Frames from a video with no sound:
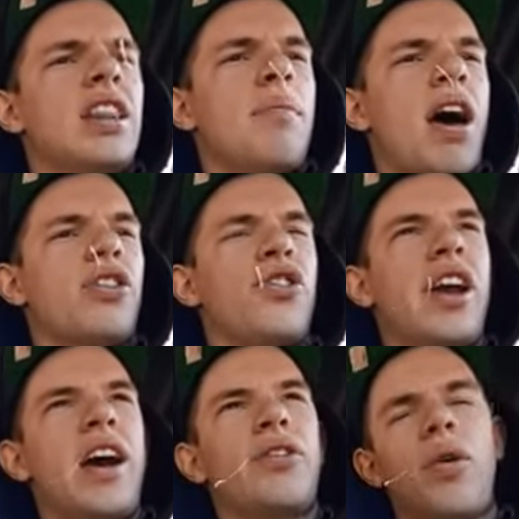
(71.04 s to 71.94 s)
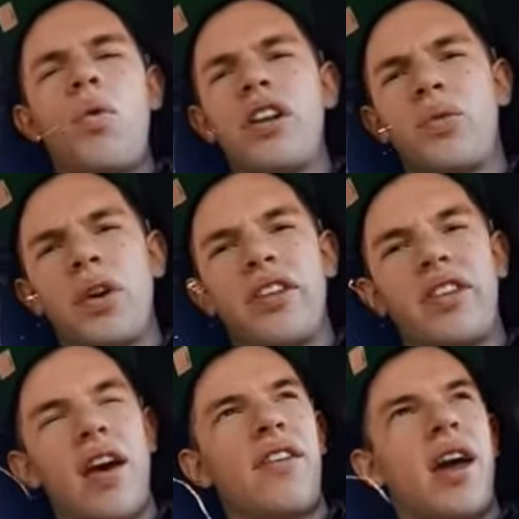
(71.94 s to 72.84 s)
Mileage right now is at
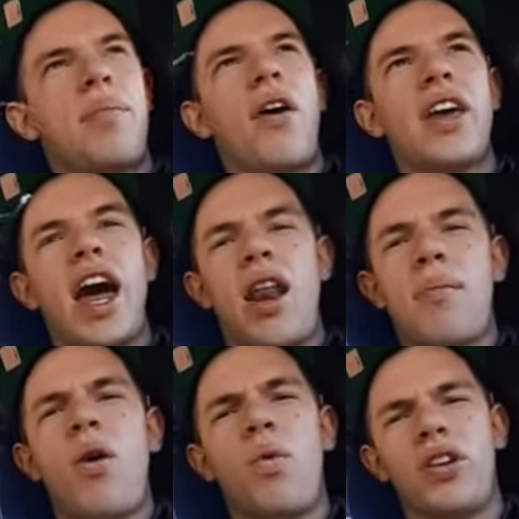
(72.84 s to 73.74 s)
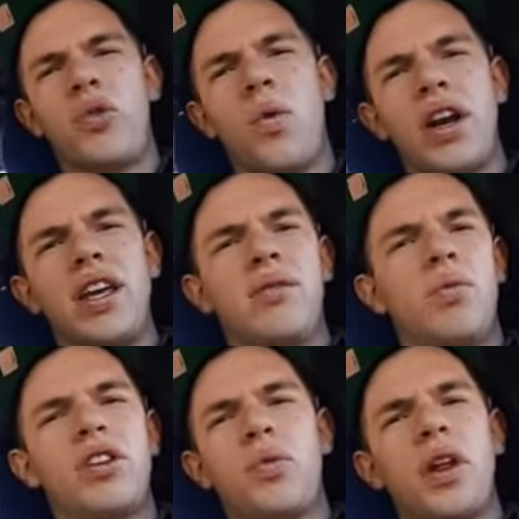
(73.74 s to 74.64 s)
127. I probably got it about 120,
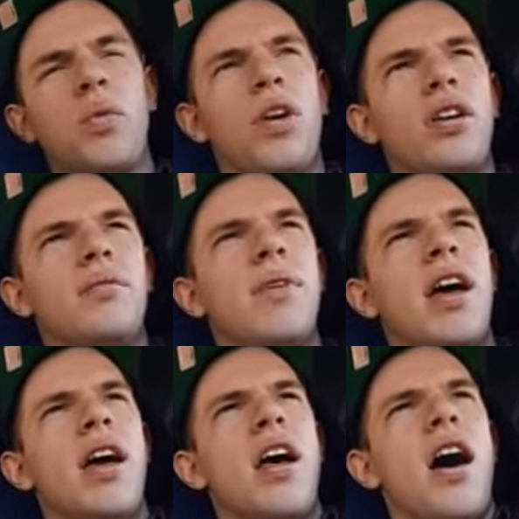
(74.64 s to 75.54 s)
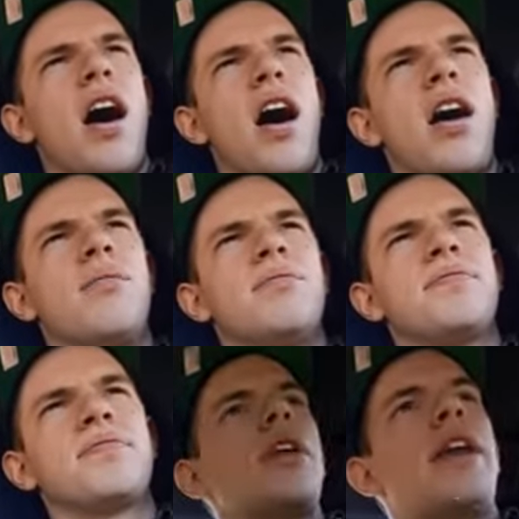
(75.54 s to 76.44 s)
121.
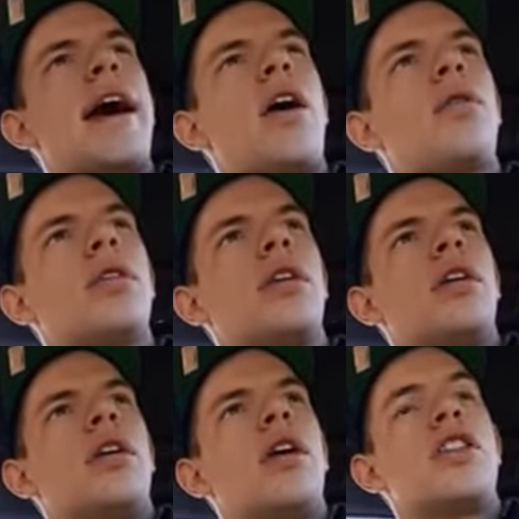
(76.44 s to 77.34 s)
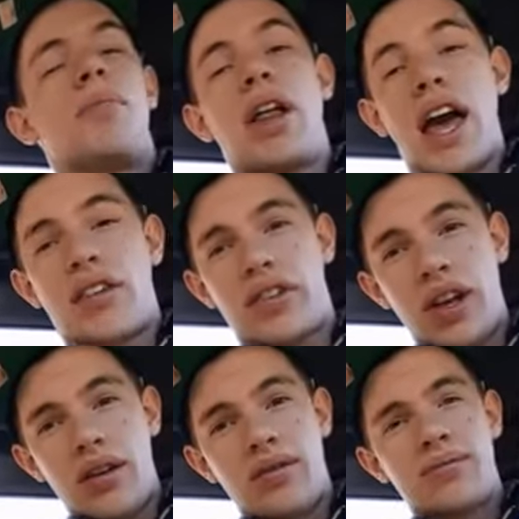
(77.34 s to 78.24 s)
Now the black Z.